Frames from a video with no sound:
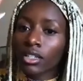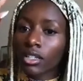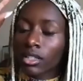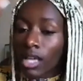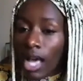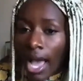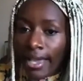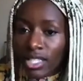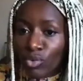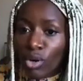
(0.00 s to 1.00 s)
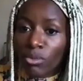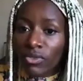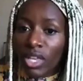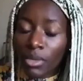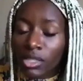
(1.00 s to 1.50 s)
the highest forms of
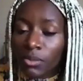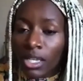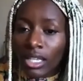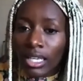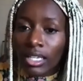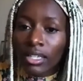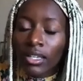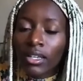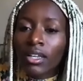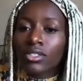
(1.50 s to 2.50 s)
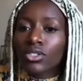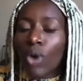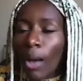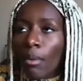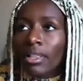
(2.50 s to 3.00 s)
image making. So
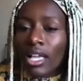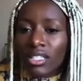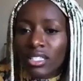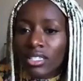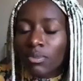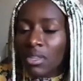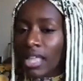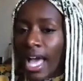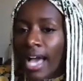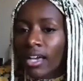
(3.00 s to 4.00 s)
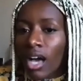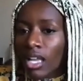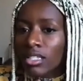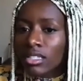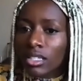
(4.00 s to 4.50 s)
I want my legacy to be that,
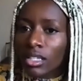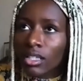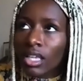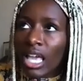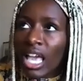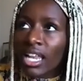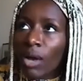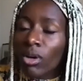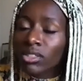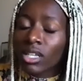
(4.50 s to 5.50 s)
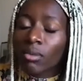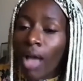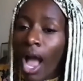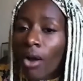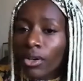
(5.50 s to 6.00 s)
honestly. And I want to
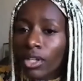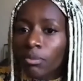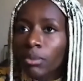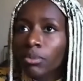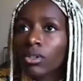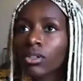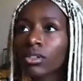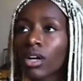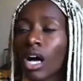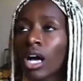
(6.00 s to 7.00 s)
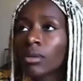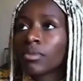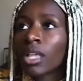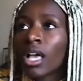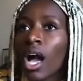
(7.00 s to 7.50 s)
empower young people. I
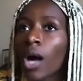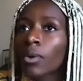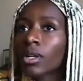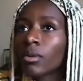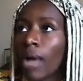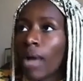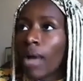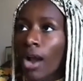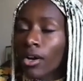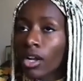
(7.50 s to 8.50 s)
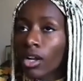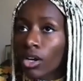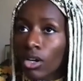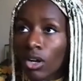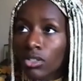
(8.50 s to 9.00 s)
want to empower young
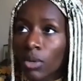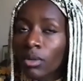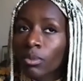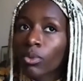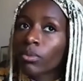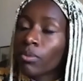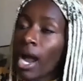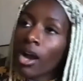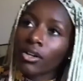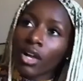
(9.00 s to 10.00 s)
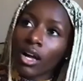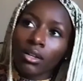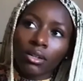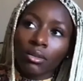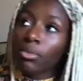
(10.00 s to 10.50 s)
girls. I want to empower young
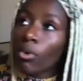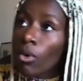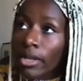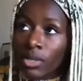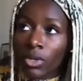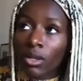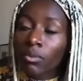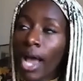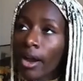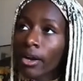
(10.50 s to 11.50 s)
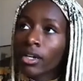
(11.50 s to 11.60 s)
boys. I want to empower